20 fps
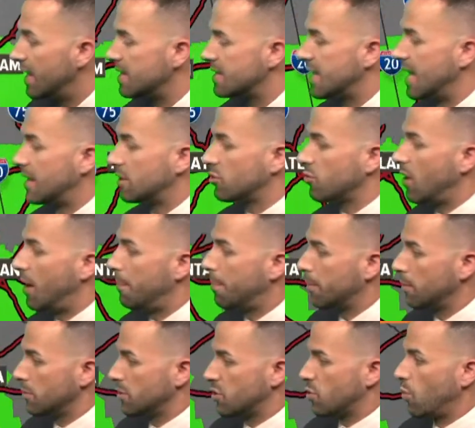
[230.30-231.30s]
is that
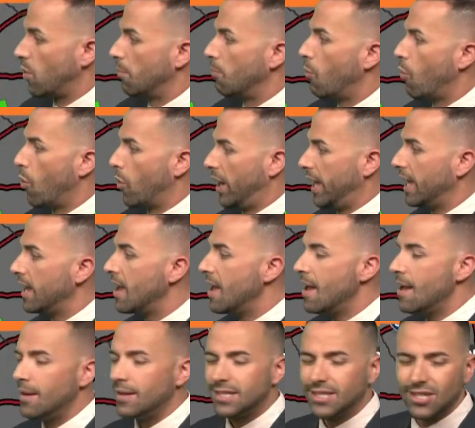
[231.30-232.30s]
tropical storm warning.
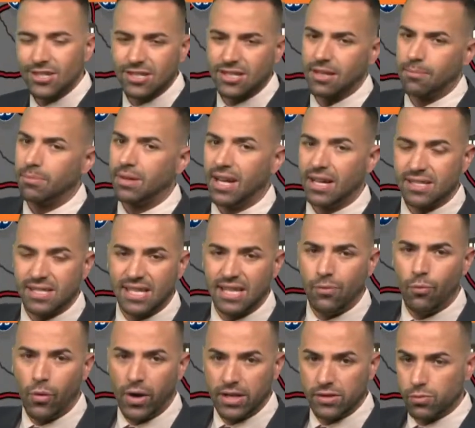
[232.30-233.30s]
It's just some
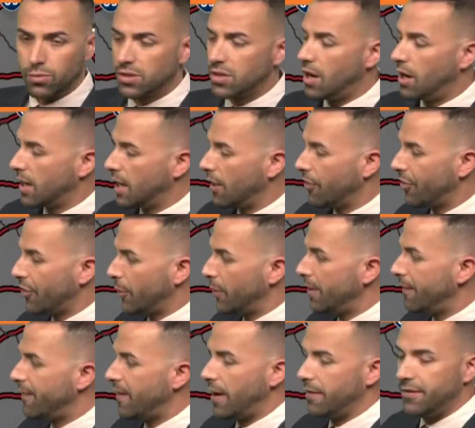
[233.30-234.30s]
gusty winds. We're talking
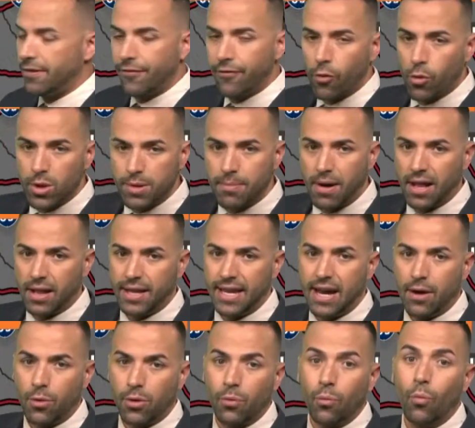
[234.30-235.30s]
35 to 40 mile an
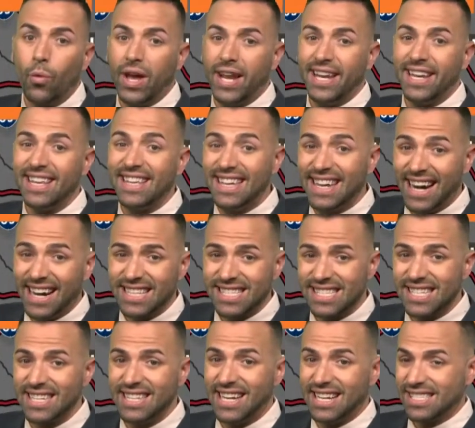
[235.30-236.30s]
hour wind
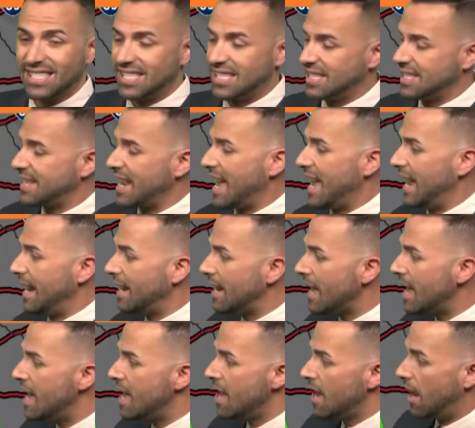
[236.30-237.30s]
gust, not sustained
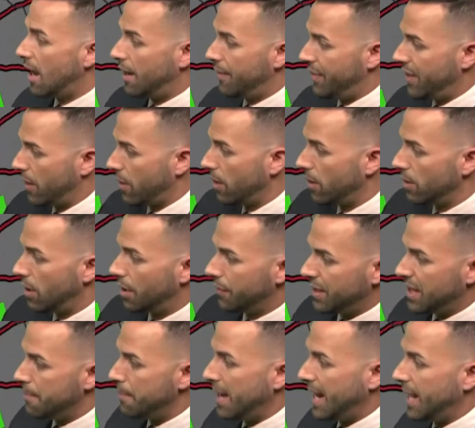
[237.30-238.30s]
uh, there
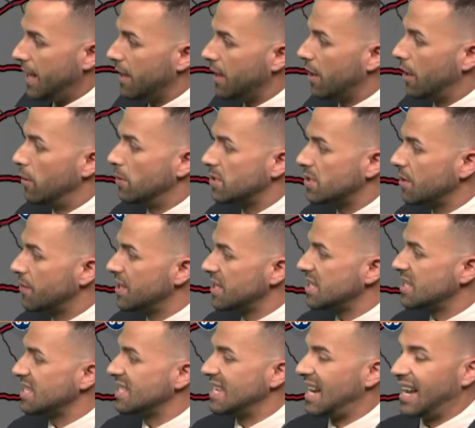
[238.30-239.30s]
along the immediate coast. So
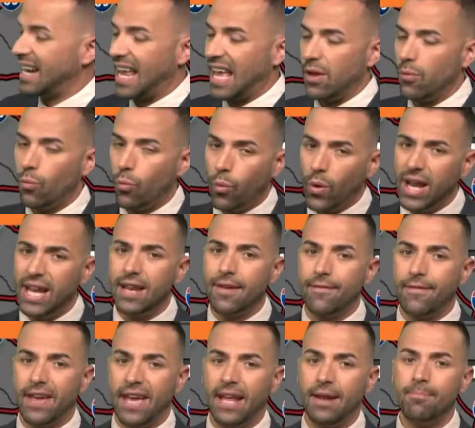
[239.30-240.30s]
this is not a wind
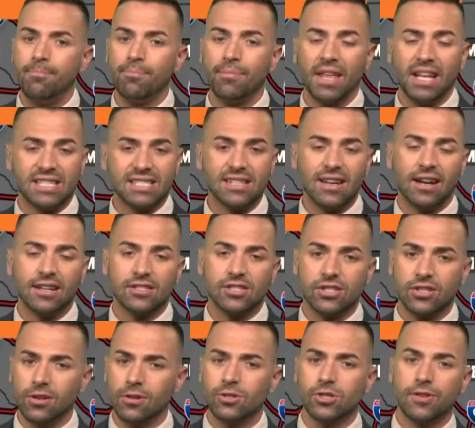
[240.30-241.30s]
event. It's not a
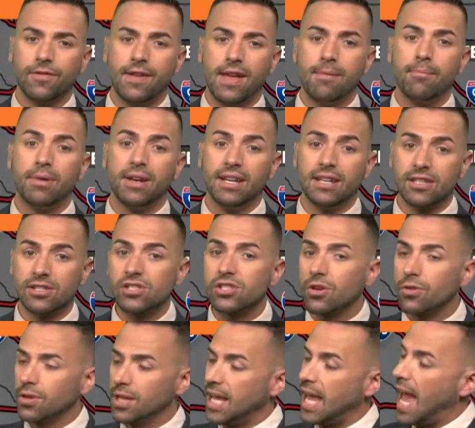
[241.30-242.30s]
surge event, but it is
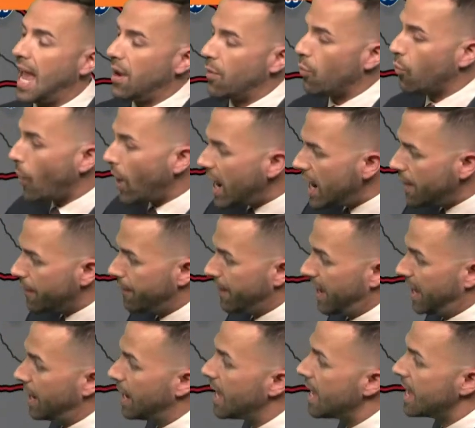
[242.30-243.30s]
certainly a rain
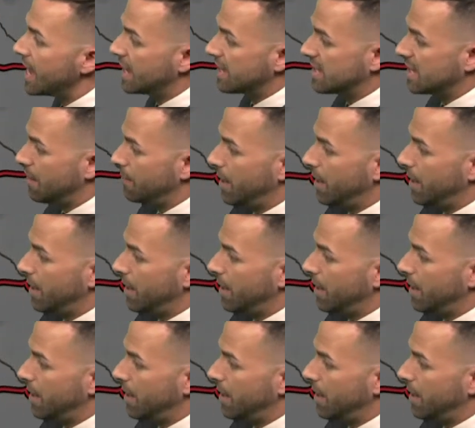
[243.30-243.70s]
event as